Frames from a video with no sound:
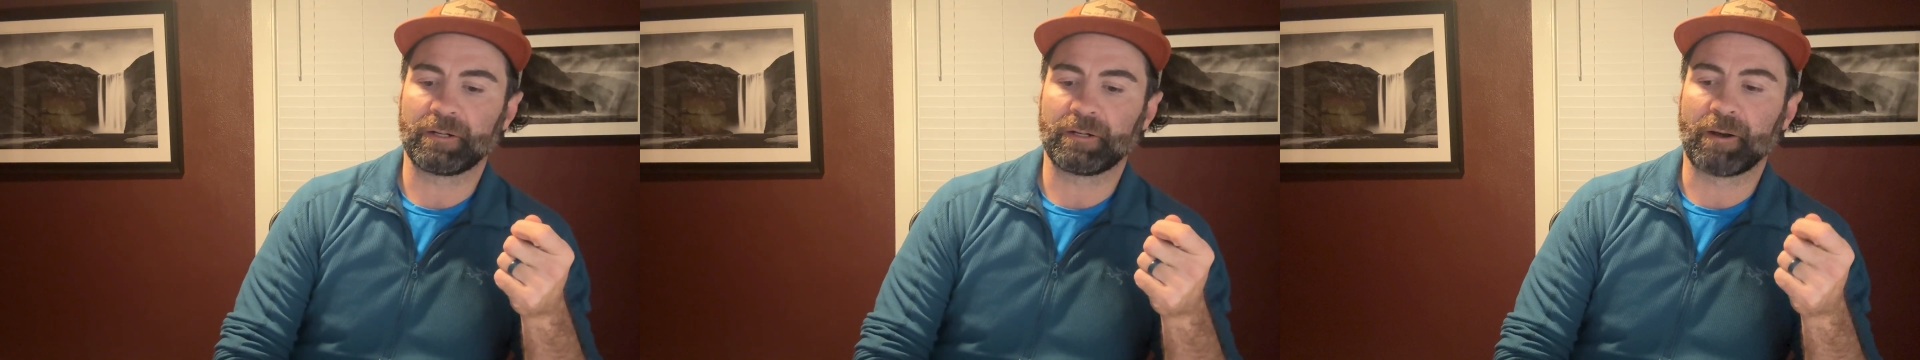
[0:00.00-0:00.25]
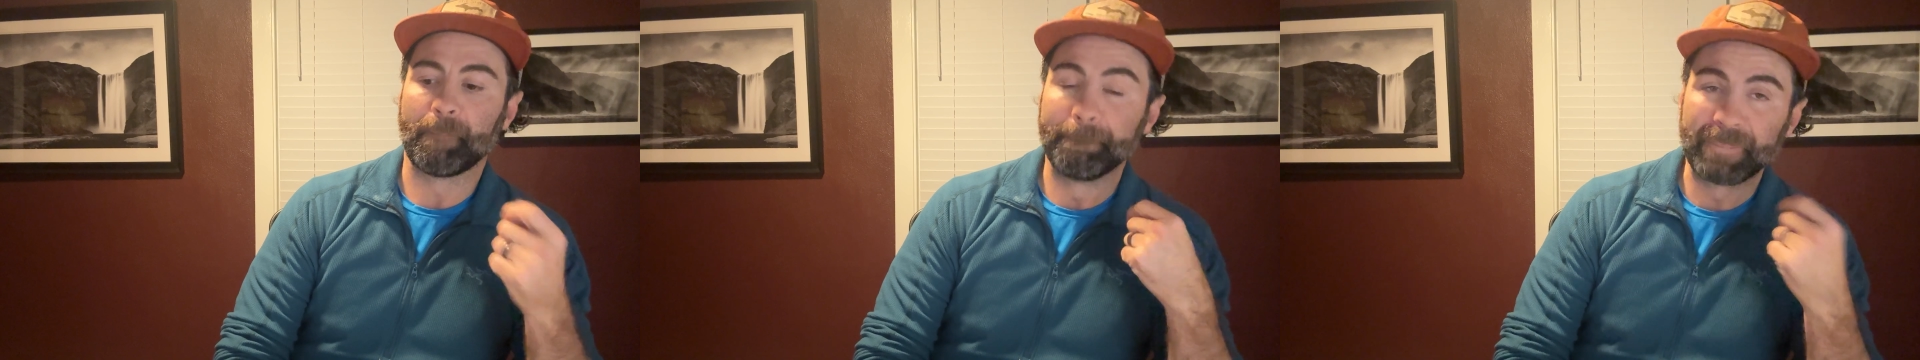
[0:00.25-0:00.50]

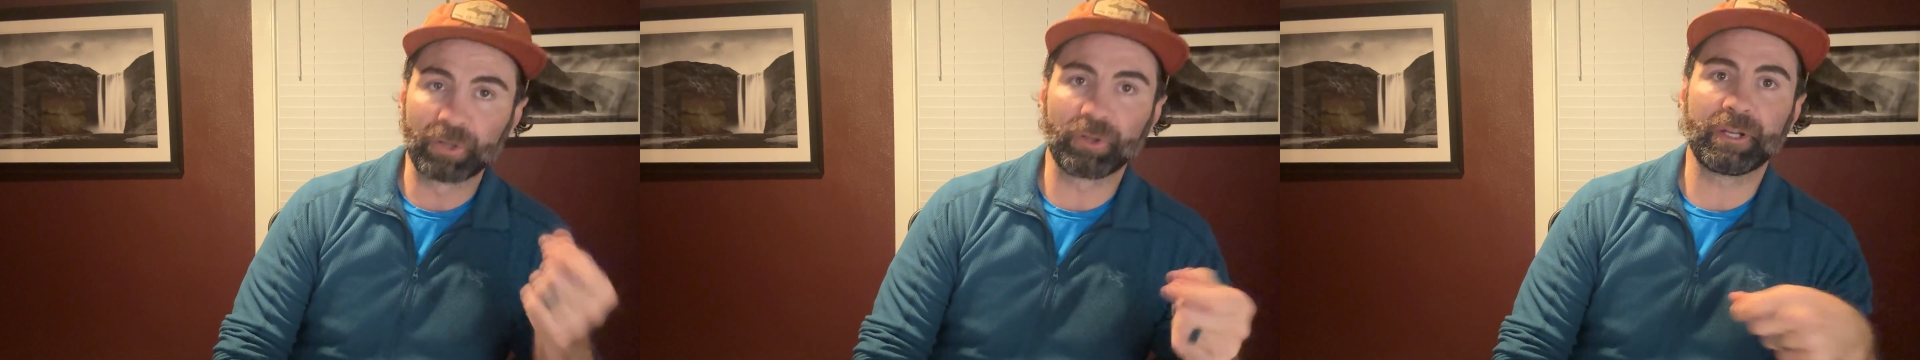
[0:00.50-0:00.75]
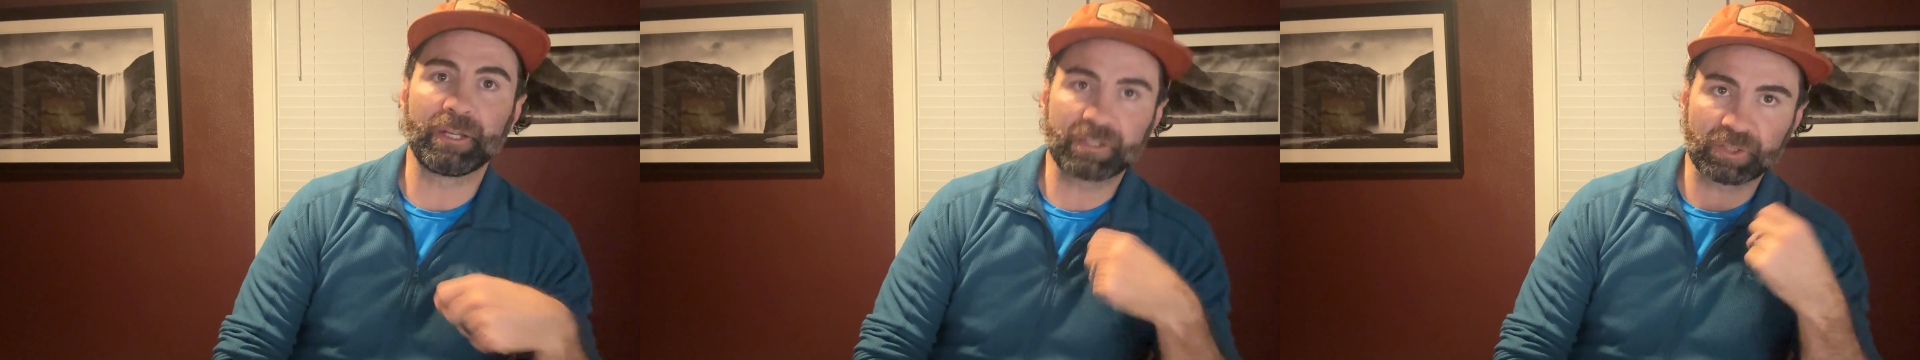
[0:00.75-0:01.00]

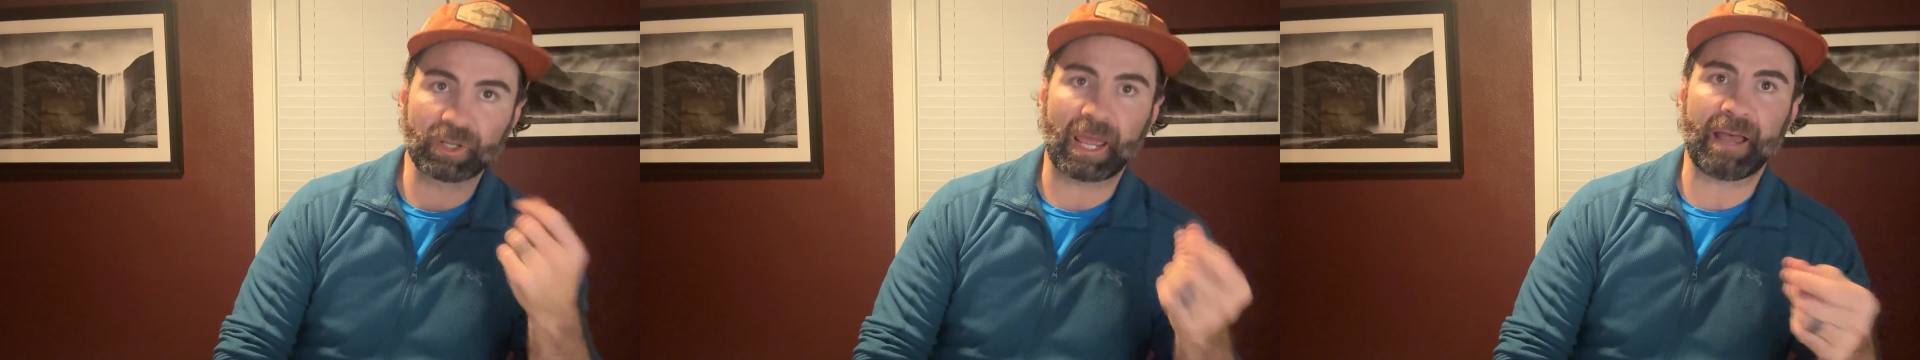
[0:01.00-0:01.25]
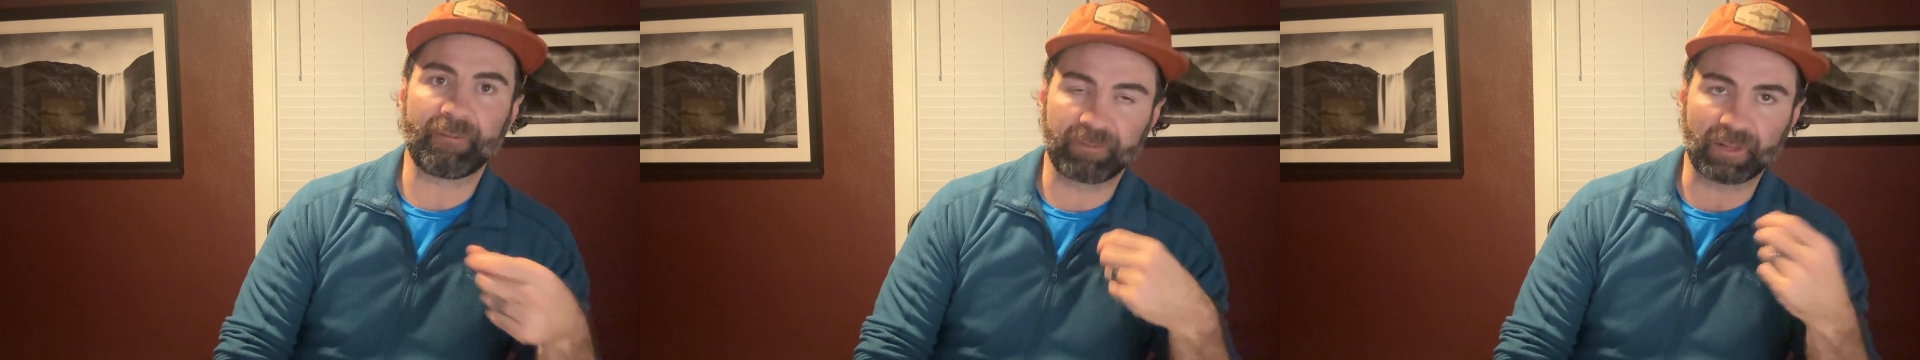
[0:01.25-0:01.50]
ability to
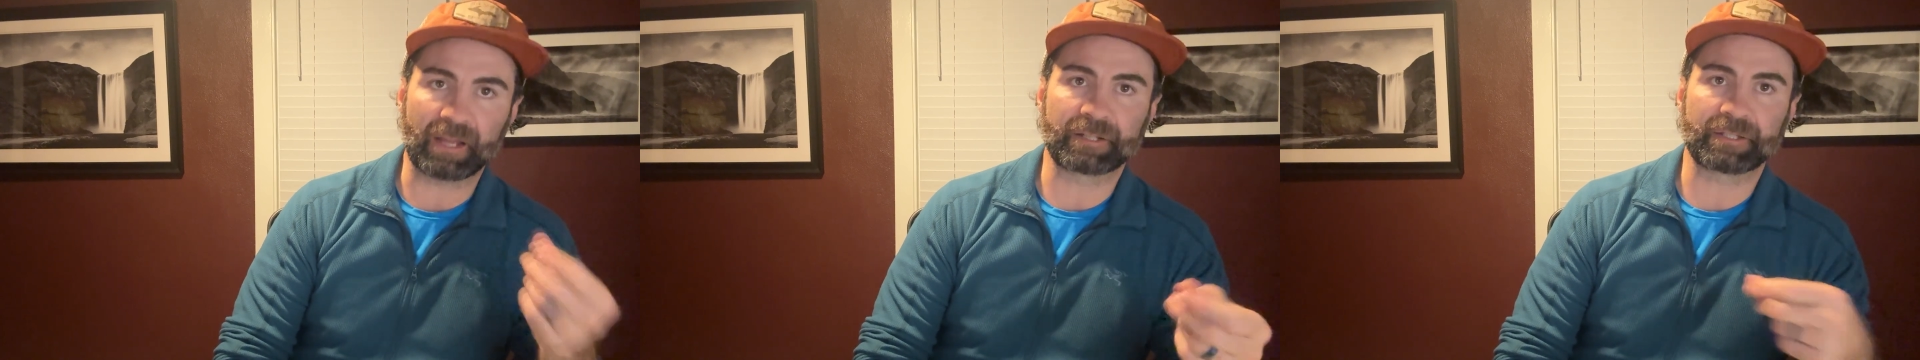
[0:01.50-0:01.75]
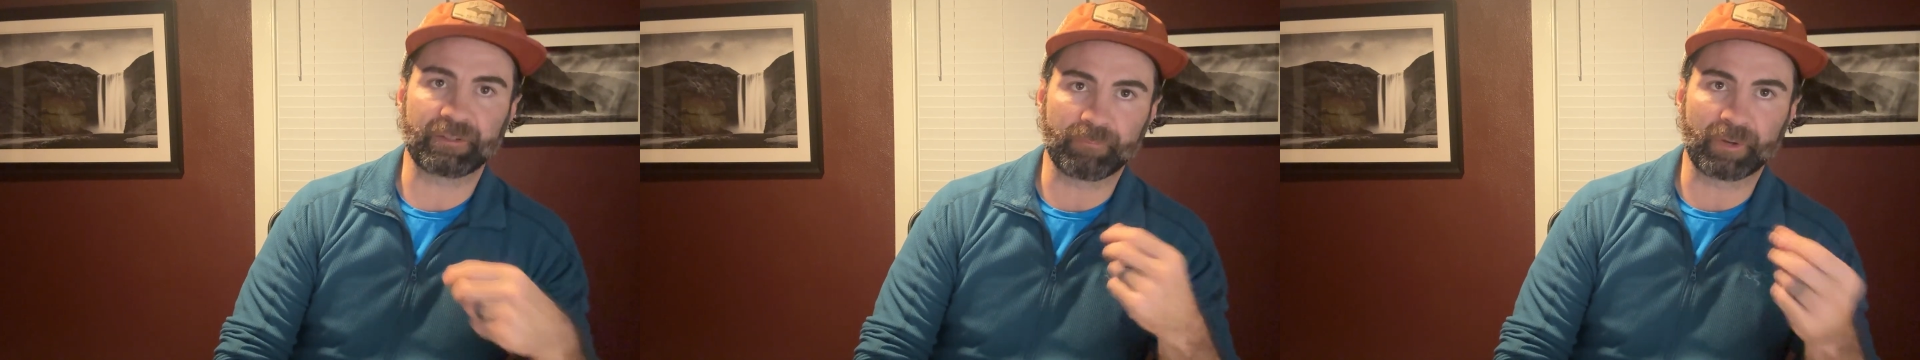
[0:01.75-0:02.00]
have
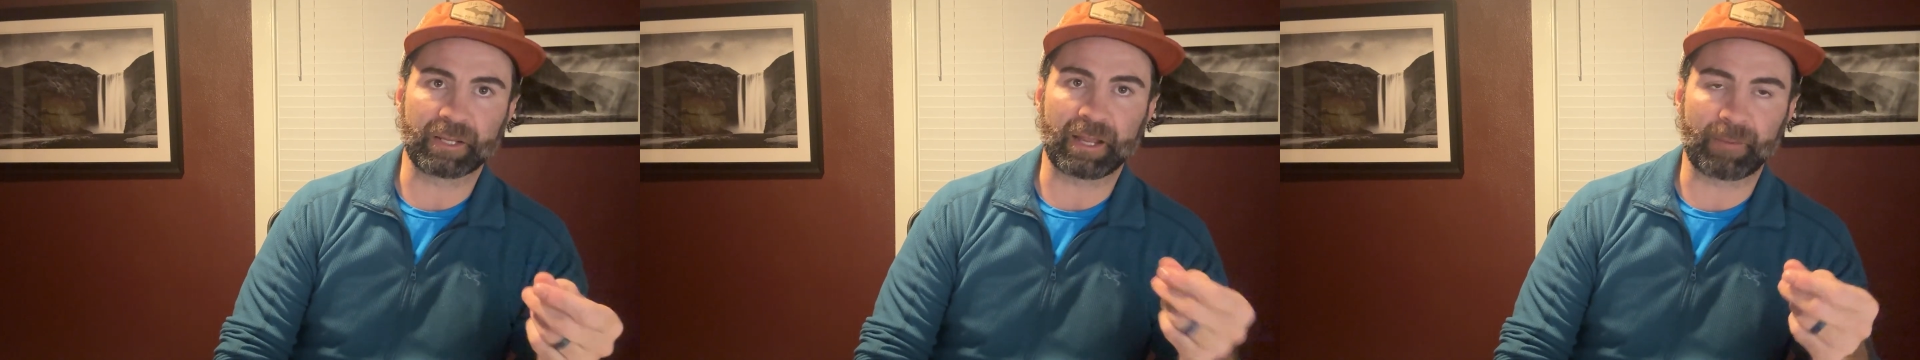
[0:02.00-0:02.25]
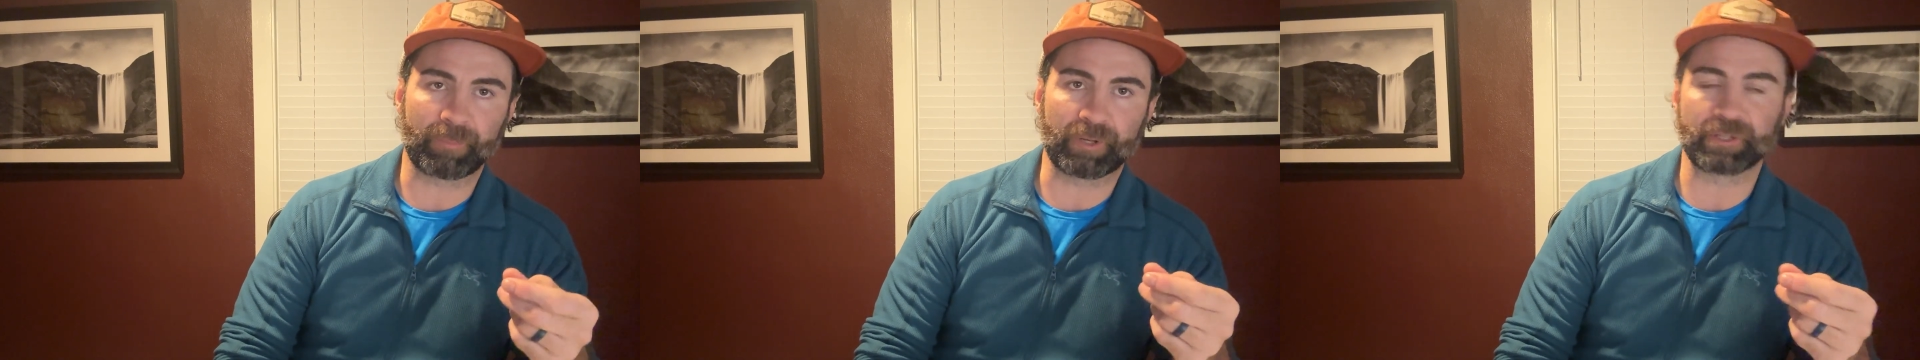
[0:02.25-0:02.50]
velocity of money
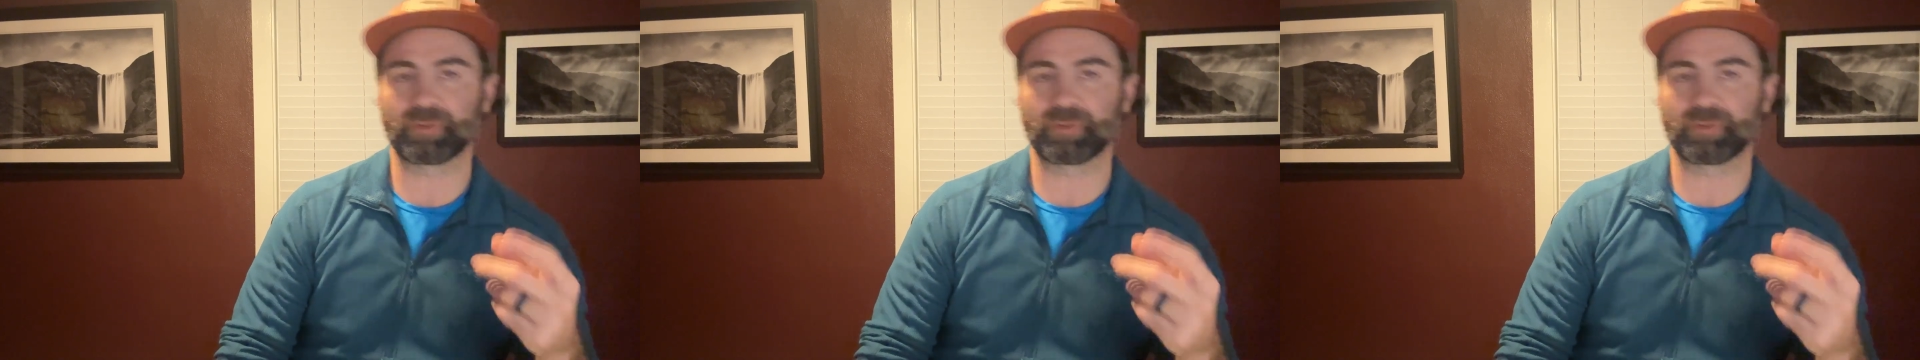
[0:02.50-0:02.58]
operates.